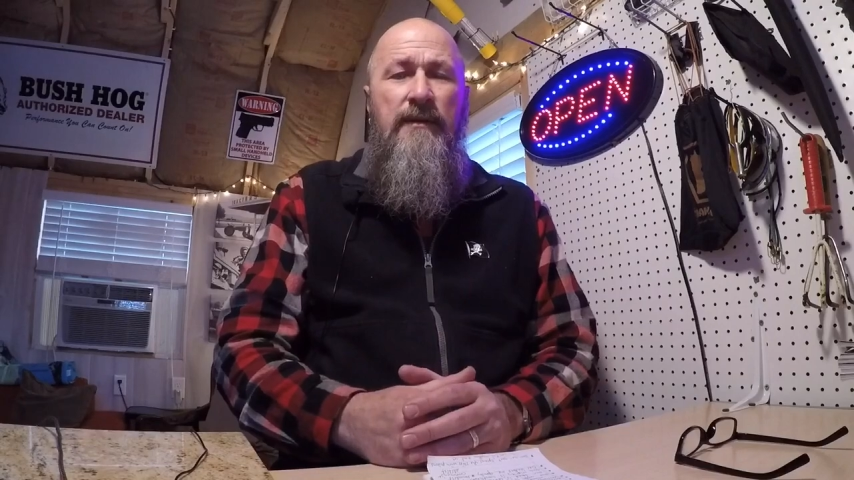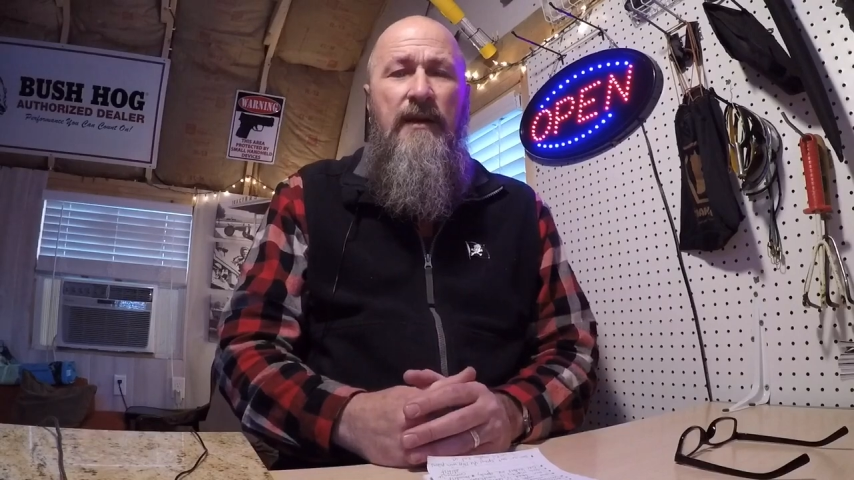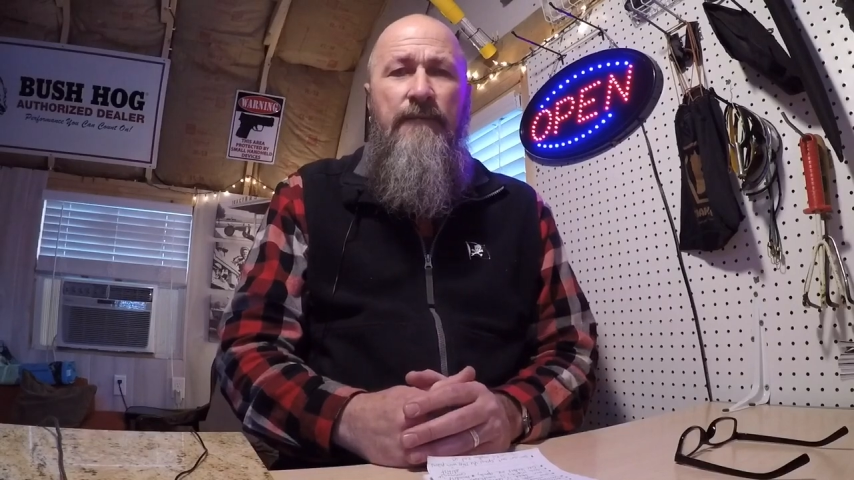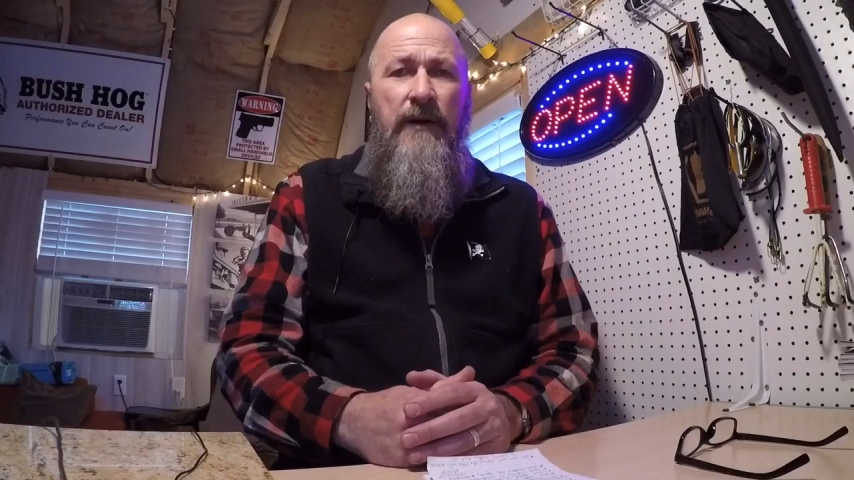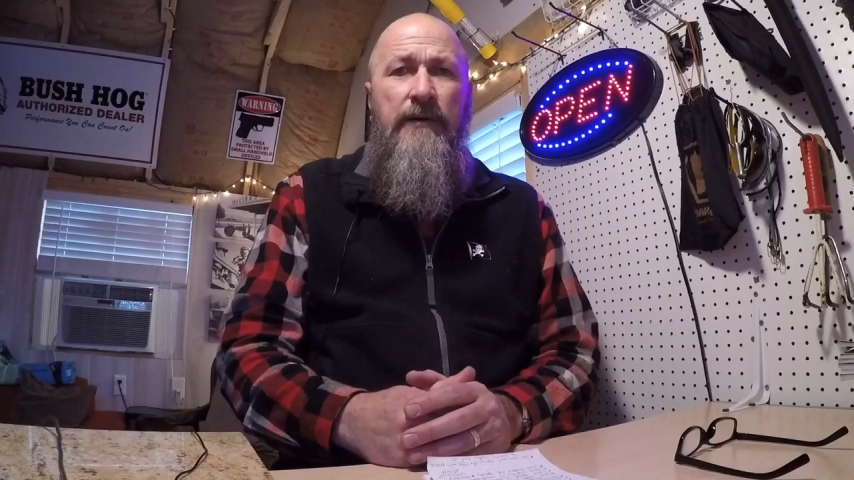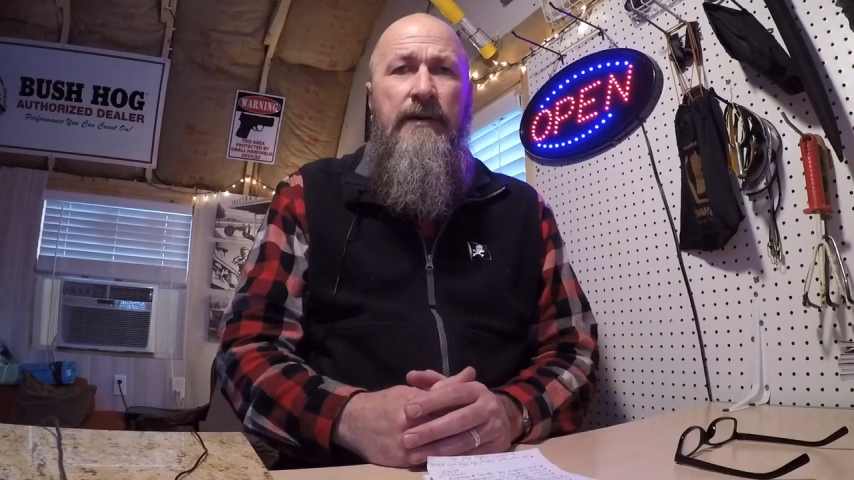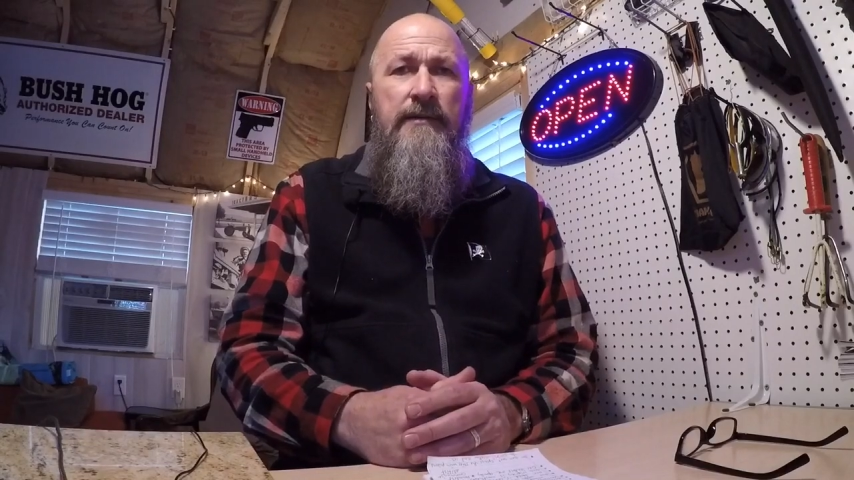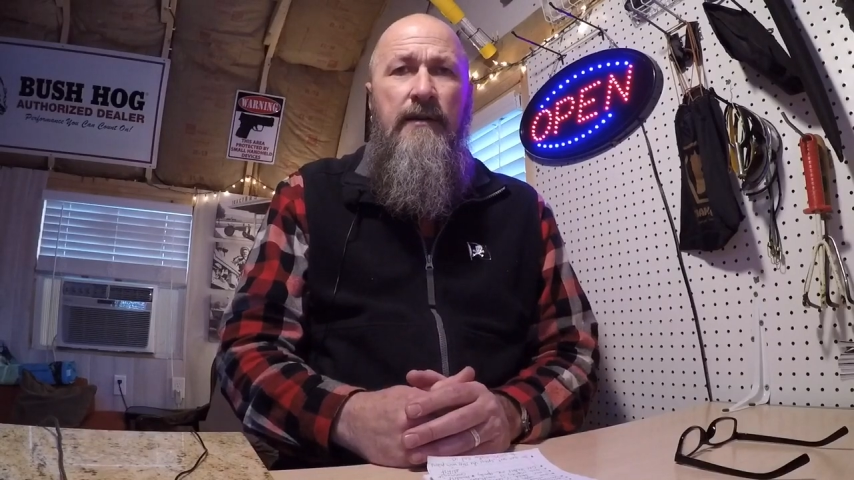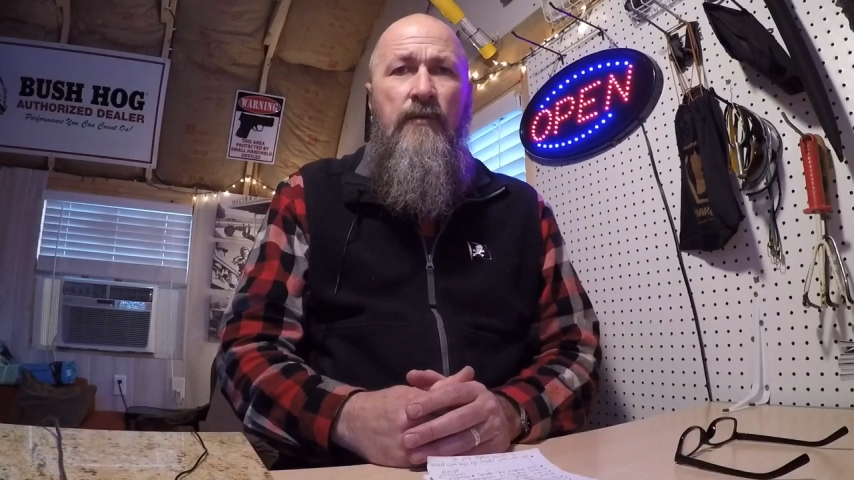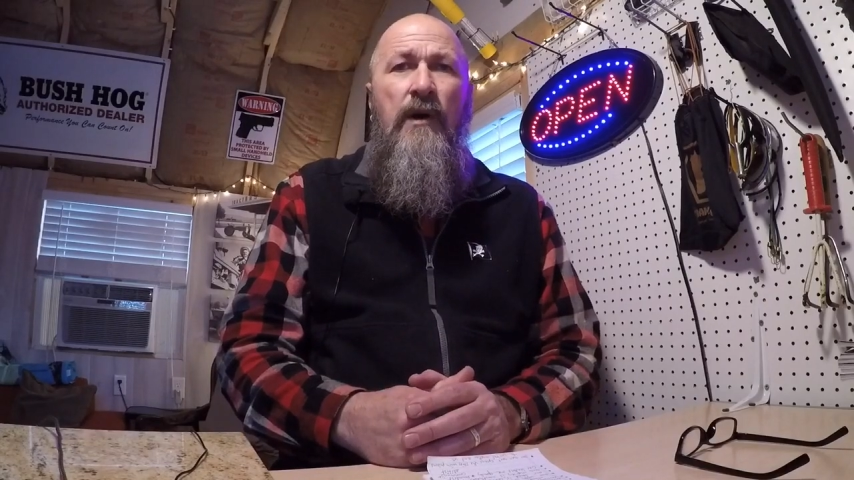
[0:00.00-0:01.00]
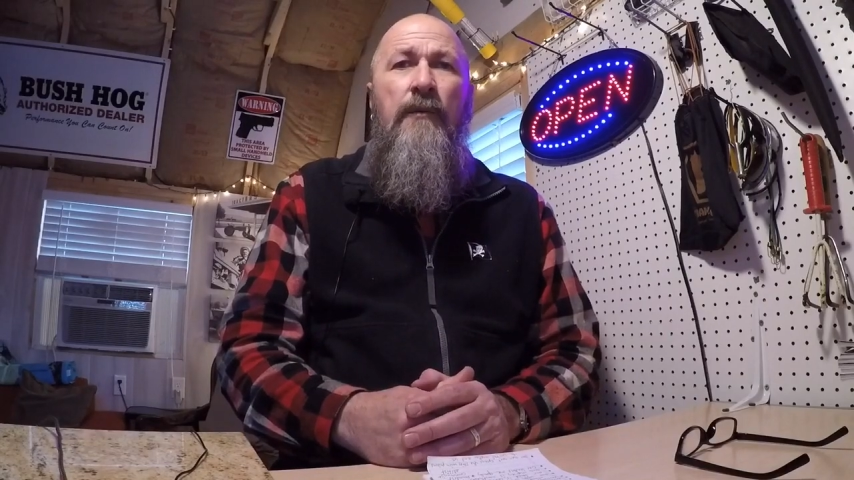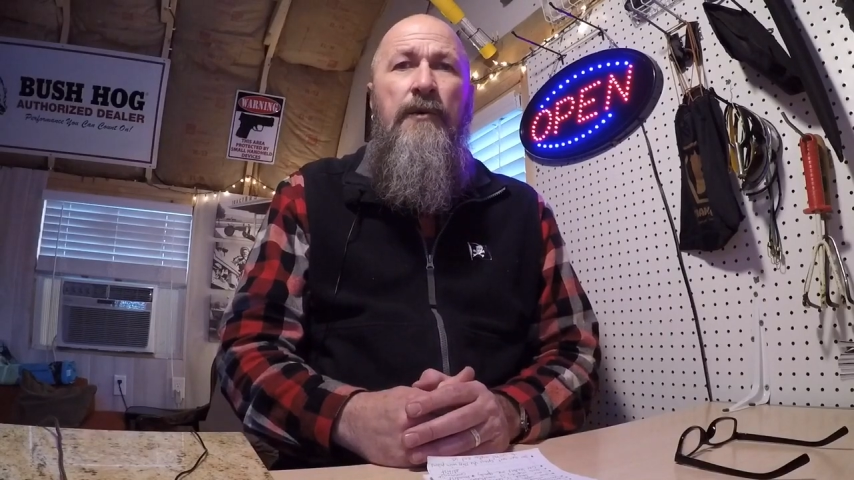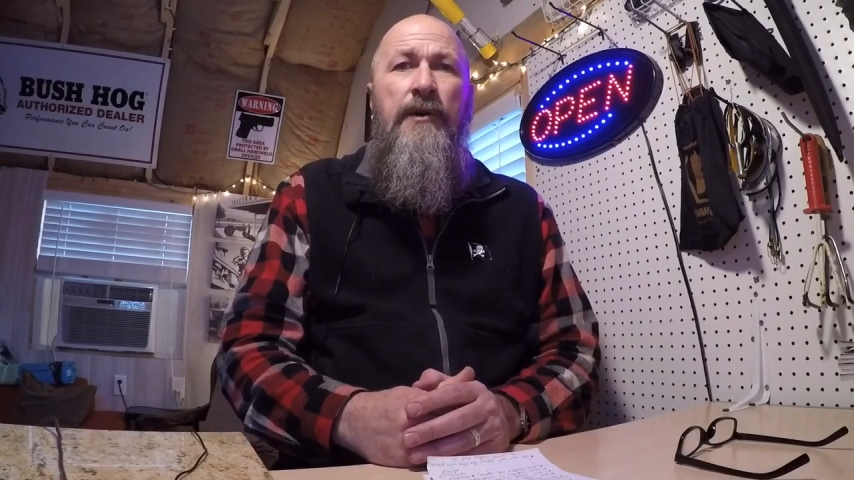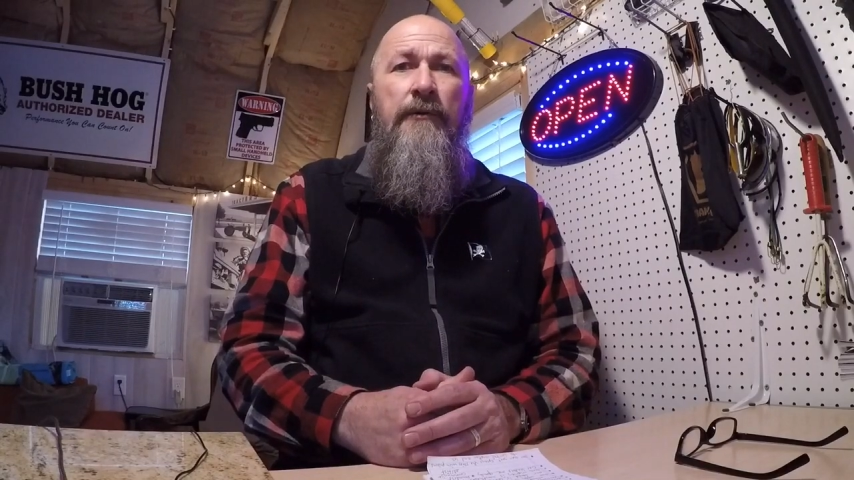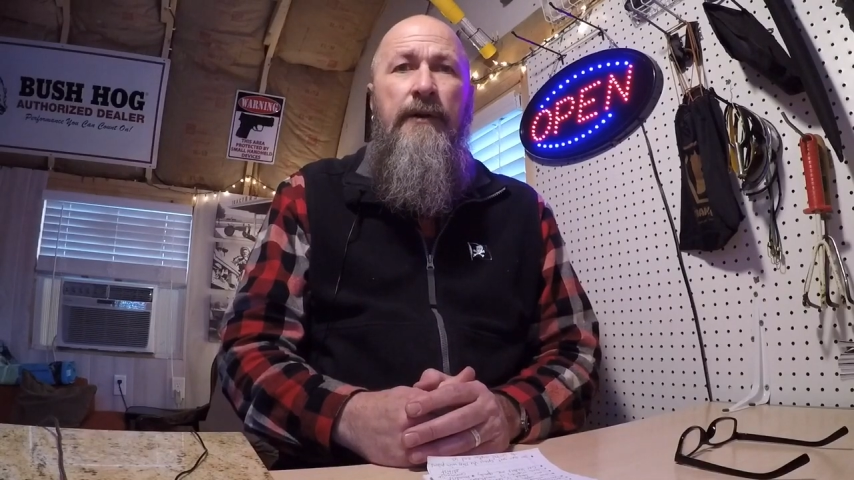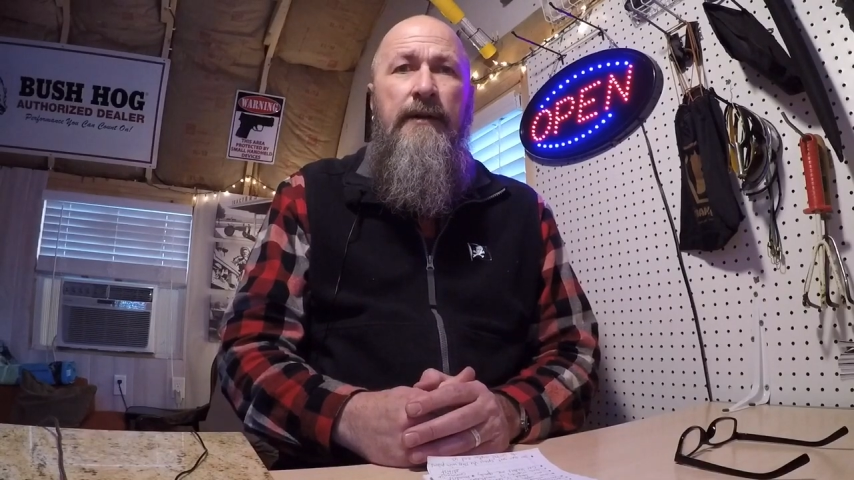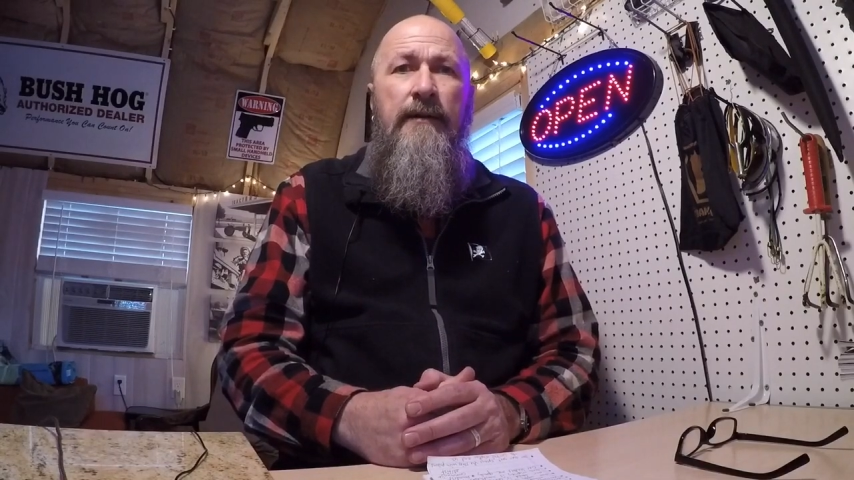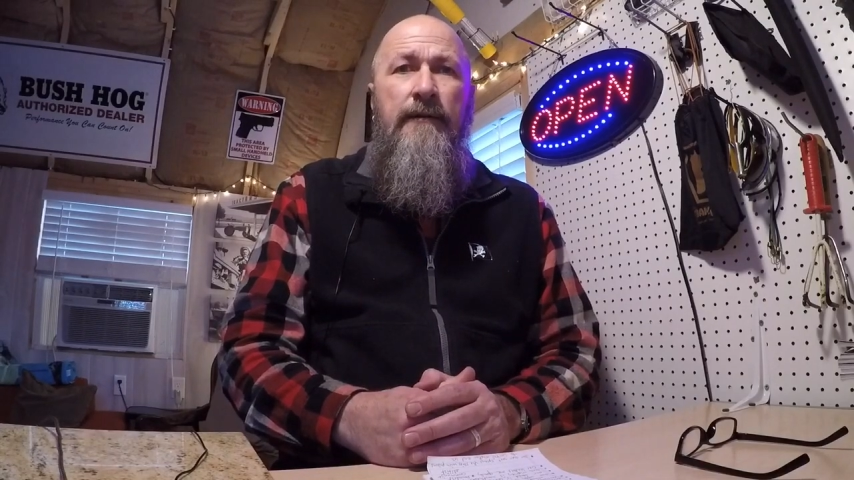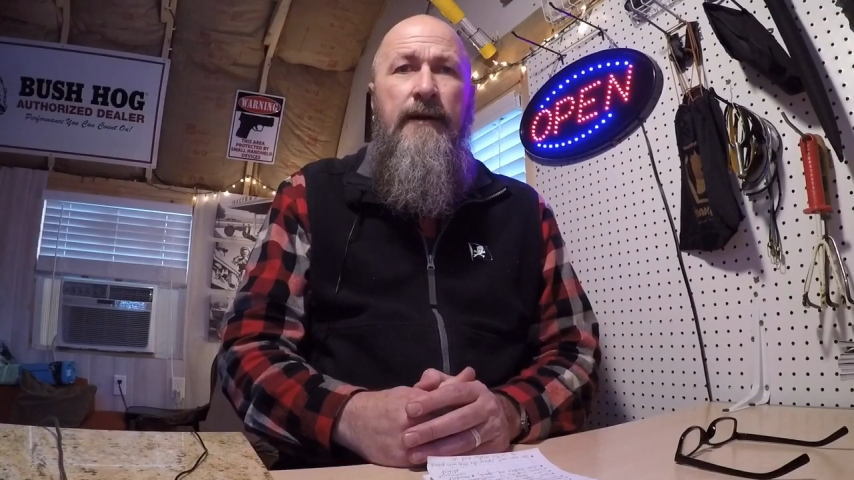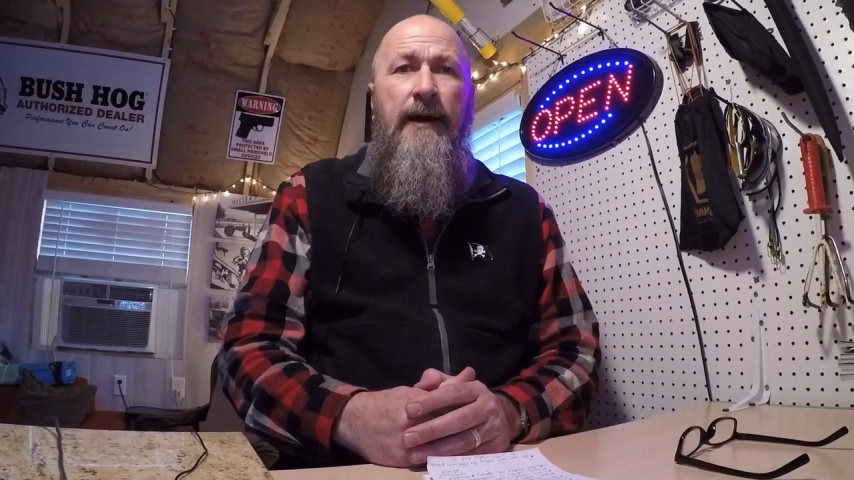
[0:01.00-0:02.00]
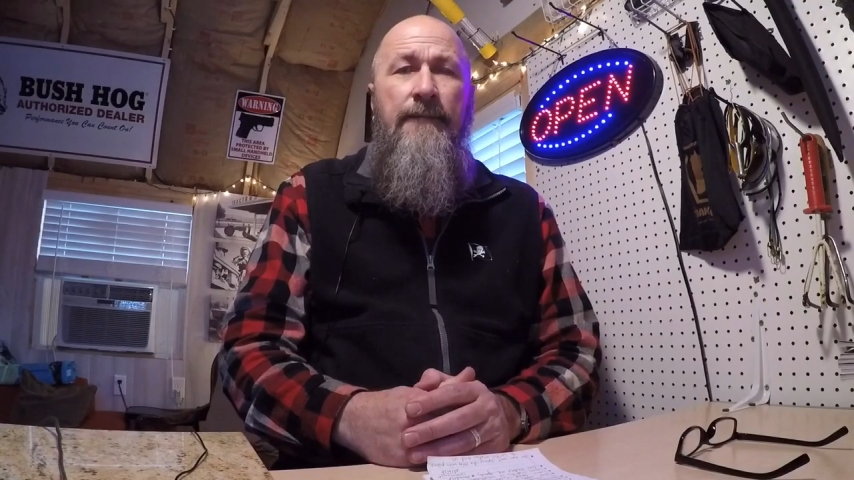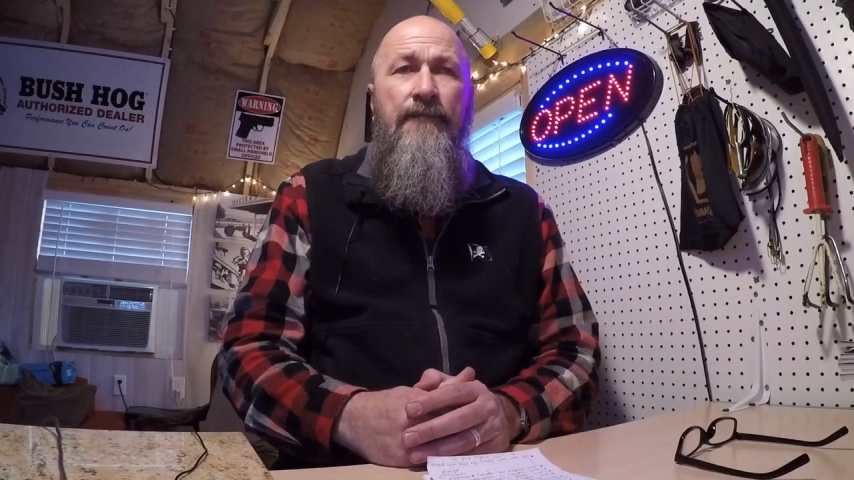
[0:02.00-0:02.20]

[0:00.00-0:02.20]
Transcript: keep focused on what we're doing, okay?